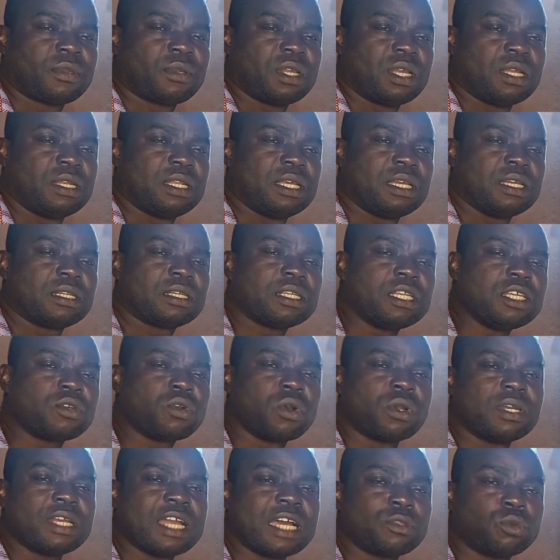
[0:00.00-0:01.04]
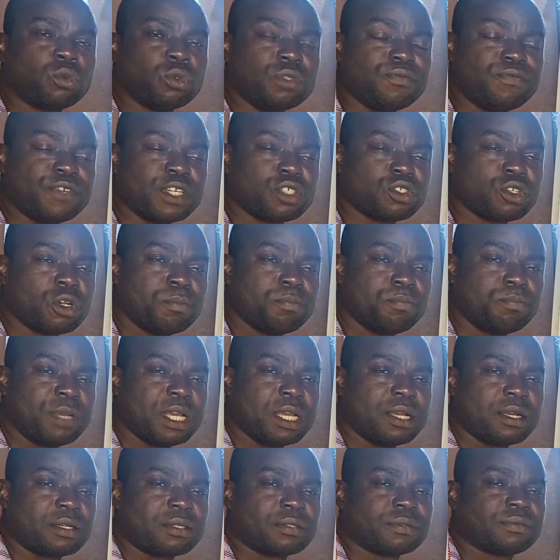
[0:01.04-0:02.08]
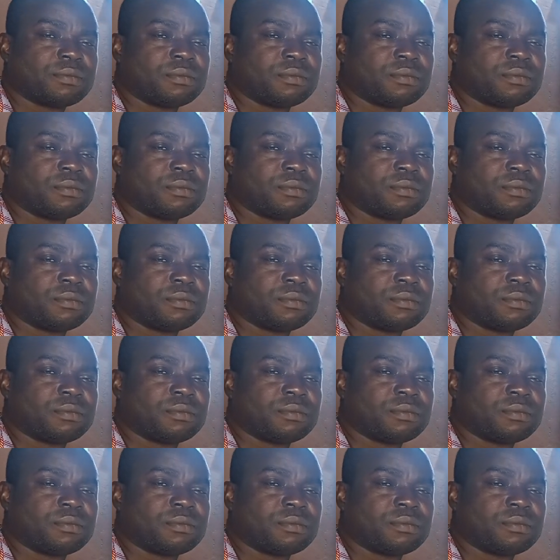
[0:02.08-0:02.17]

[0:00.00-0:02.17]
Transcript: and then click on that notification bell